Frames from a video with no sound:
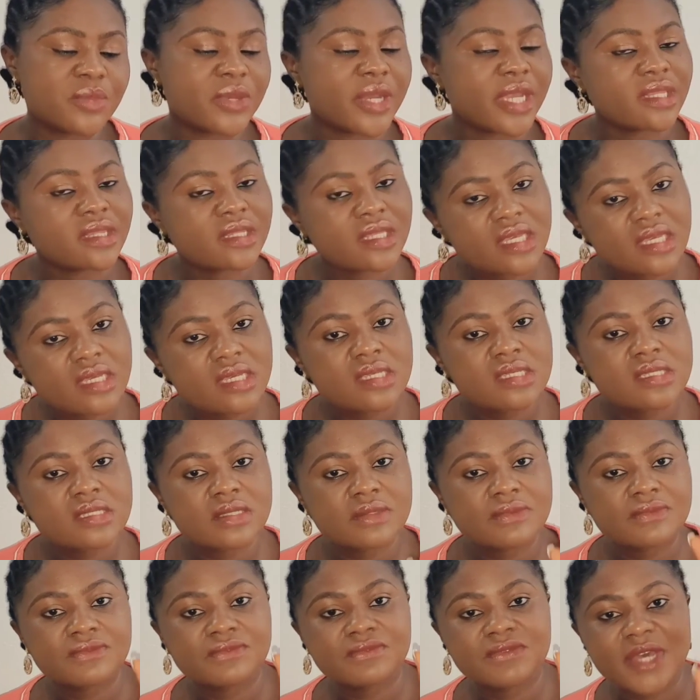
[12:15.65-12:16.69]
but I think it's
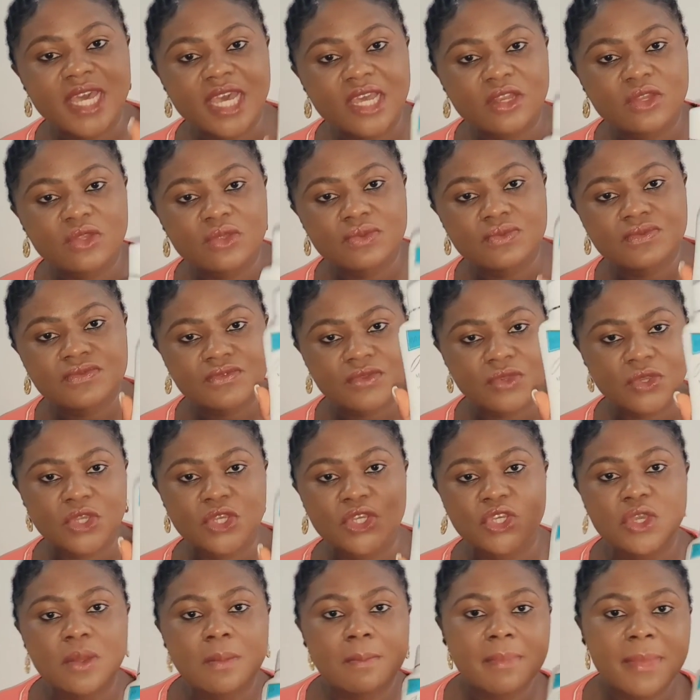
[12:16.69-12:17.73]
still value for
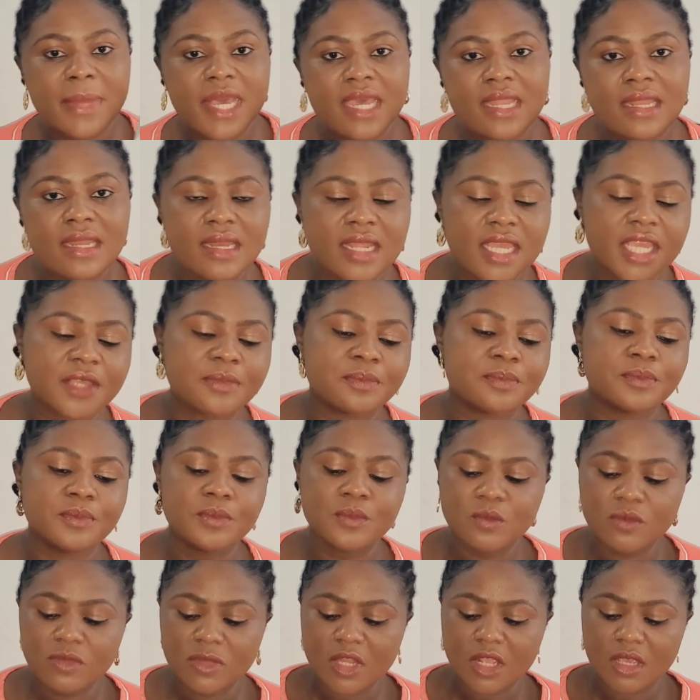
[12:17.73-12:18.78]
your money.
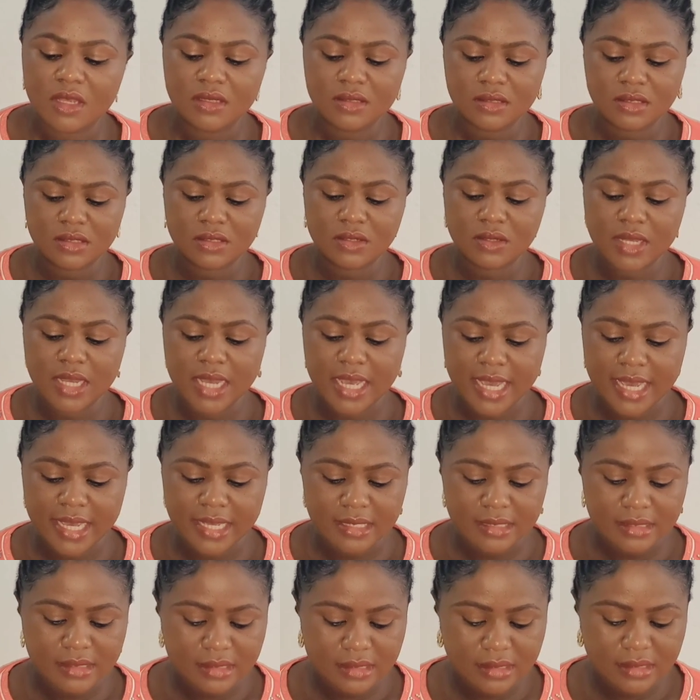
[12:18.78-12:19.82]
So
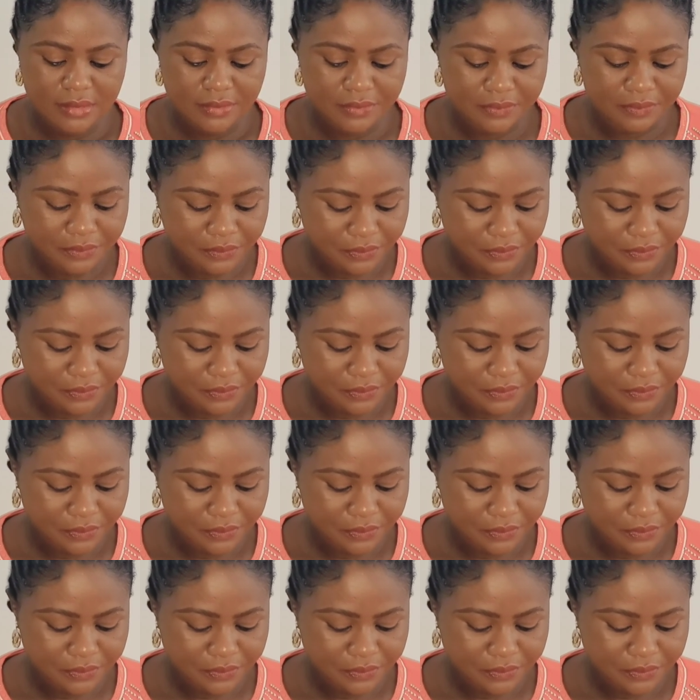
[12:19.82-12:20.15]
guys,